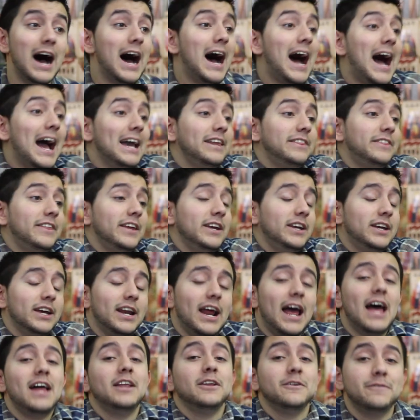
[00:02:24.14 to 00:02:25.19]
I think it
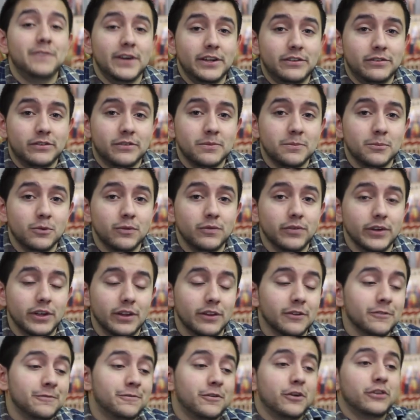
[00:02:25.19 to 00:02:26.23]
elevates the movie.
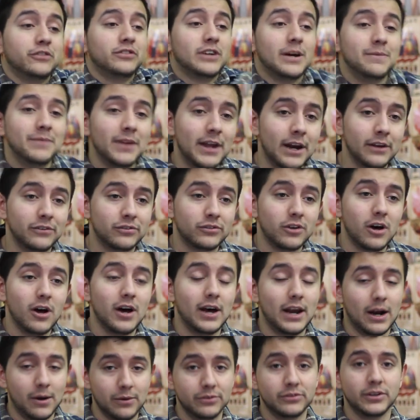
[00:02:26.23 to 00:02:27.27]
The first time that I
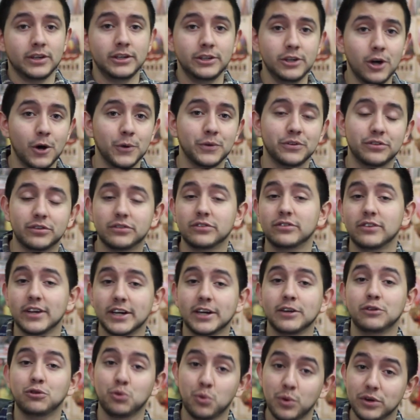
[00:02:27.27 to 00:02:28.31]
saw it, I was like, yo, this is
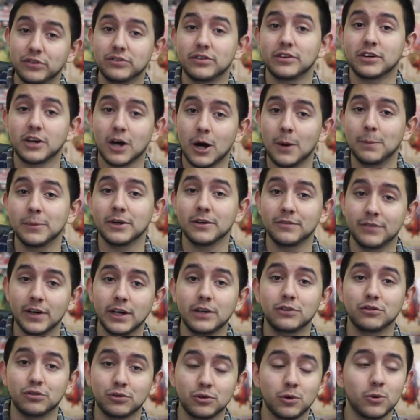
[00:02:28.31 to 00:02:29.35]
like a twisted coming of
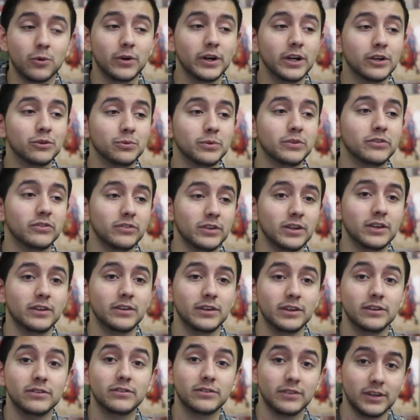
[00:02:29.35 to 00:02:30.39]
age story as we see
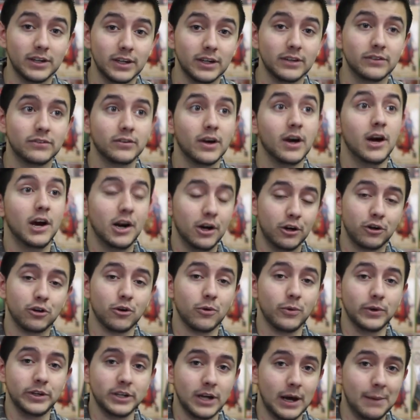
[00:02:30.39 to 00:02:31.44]
these kids
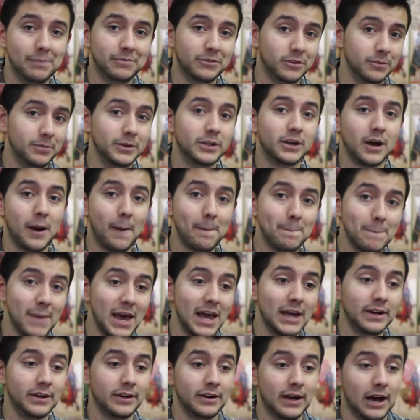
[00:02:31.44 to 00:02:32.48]
growing up to become
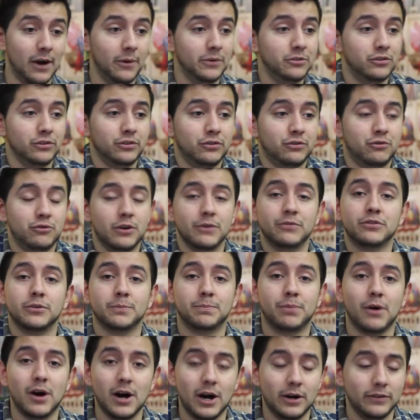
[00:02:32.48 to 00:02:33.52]
men and how it just drifts
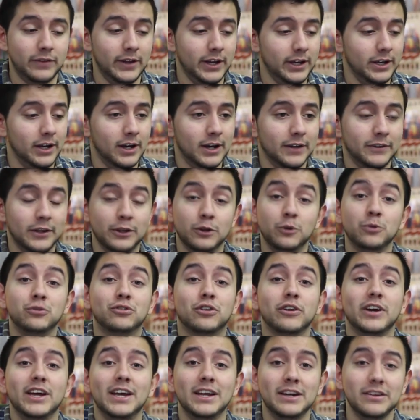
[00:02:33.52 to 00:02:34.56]
apart. They lose
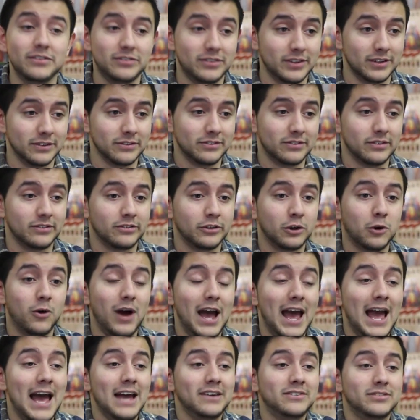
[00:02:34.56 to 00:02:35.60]
their innocence. This
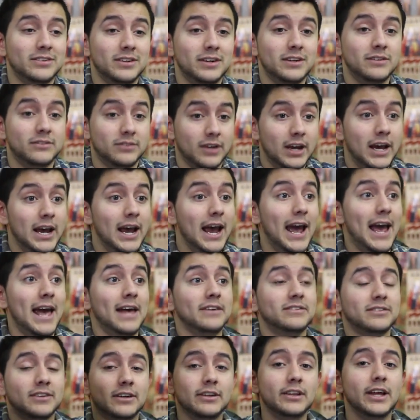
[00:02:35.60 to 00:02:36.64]
little accident
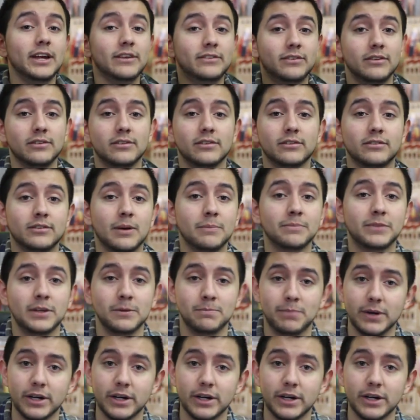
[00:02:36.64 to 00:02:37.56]
escalates into something